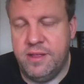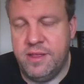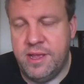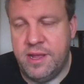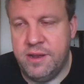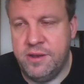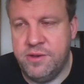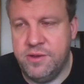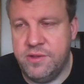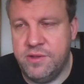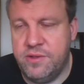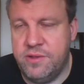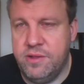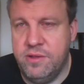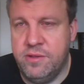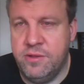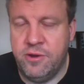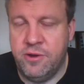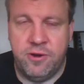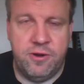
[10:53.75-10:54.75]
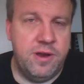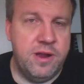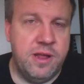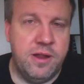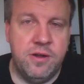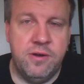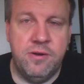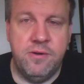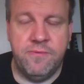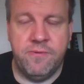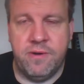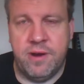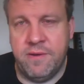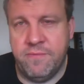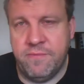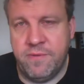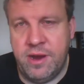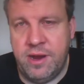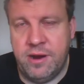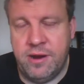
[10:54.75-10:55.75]
than just turning it over
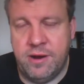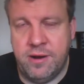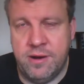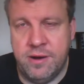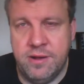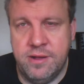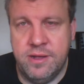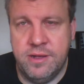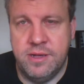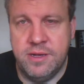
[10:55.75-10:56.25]
every year